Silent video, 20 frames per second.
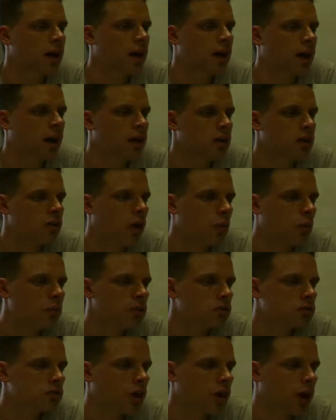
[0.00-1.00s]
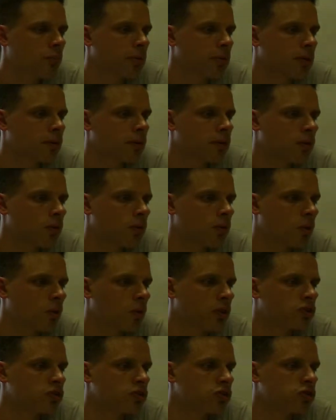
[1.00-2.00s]
nominal typing
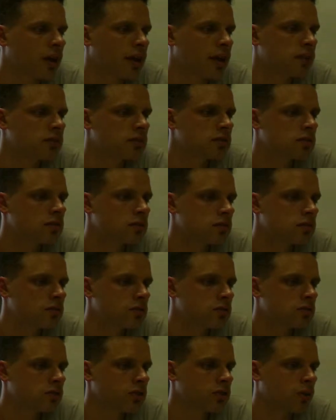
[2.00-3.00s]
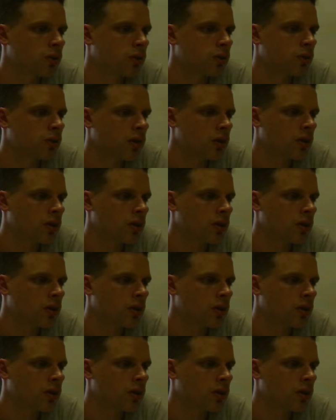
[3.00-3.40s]
with traits. So